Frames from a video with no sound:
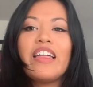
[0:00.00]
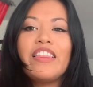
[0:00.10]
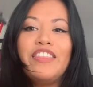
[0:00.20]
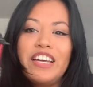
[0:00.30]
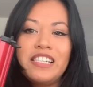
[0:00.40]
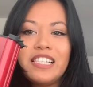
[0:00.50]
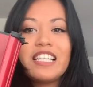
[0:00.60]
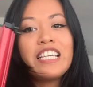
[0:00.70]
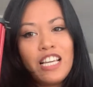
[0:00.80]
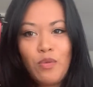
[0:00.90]
this
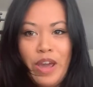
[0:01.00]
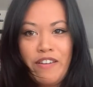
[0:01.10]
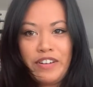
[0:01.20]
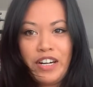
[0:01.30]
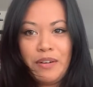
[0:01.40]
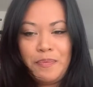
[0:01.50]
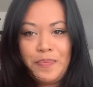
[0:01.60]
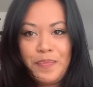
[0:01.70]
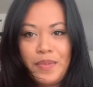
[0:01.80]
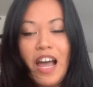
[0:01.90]
heat waver.
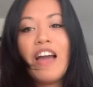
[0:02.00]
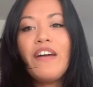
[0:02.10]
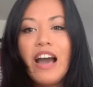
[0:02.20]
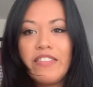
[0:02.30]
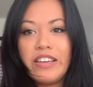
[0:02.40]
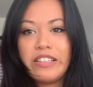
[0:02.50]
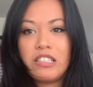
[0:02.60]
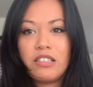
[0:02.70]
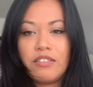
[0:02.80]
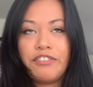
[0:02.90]
I've had
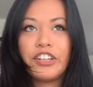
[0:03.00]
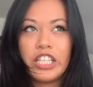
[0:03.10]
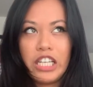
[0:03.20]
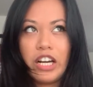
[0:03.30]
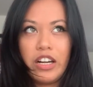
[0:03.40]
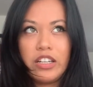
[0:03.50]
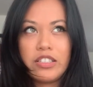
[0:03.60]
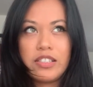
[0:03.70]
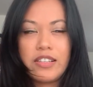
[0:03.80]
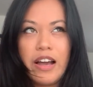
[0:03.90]
this for
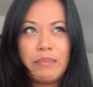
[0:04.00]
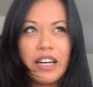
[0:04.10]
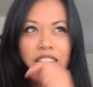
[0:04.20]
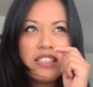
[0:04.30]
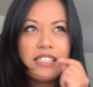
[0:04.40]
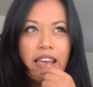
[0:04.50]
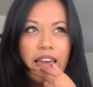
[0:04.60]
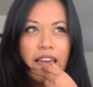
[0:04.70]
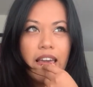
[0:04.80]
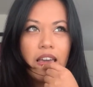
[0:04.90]
years. I'm gonna
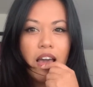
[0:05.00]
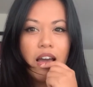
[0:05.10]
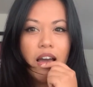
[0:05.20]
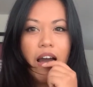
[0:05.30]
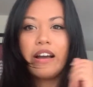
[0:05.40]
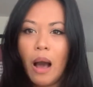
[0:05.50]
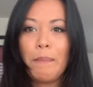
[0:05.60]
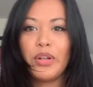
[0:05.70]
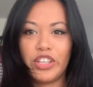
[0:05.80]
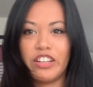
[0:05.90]
say a
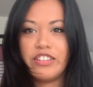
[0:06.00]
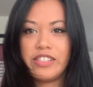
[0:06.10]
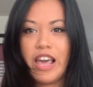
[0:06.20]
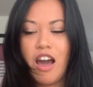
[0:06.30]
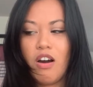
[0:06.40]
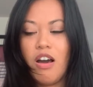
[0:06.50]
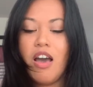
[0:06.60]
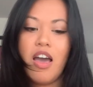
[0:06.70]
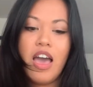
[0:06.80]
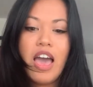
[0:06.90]
couple years now.
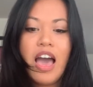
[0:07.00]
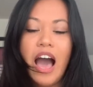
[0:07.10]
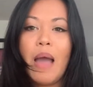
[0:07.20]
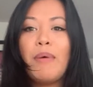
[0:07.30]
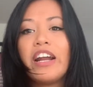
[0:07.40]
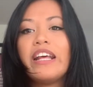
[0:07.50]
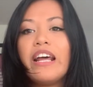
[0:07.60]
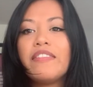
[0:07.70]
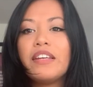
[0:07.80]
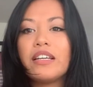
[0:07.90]
I bought it
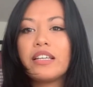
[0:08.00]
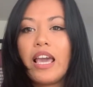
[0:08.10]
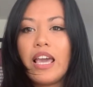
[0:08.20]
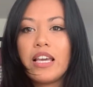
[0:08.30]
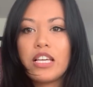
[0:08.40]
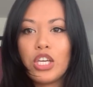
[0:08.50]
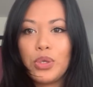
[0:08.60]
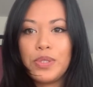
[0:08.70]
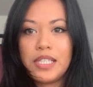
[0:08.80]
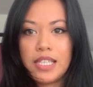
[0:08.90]
at the
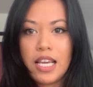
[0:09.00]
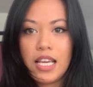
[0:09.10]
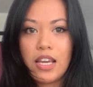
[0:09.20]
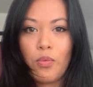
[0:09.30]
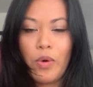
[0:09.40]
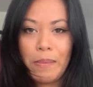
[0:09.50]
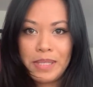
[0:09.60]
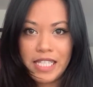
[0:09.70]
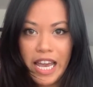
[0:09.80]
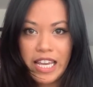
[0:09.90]
KQC
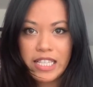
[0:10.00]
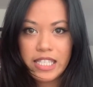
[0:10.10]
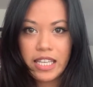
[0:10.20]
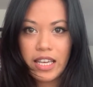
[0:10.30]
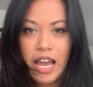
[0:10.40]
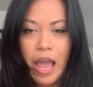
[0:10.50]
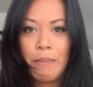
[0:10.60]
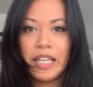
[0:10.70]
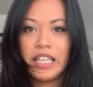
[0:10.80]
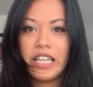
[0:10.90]
website. I
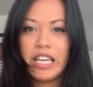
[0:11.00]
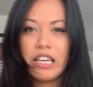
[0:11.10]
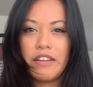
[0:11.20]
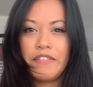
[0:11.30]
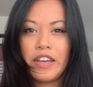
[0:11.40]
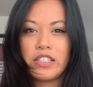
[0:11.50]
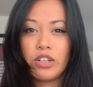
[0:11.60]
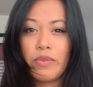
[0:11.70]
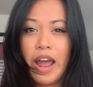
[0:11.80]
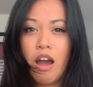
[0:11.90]
believe it's
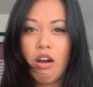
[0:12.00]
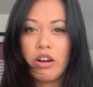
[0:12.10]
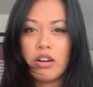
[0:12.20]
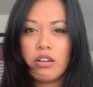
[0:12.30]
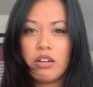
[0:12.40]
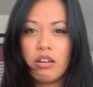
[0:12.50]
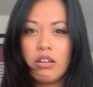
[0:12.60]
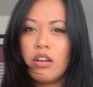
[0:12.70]
around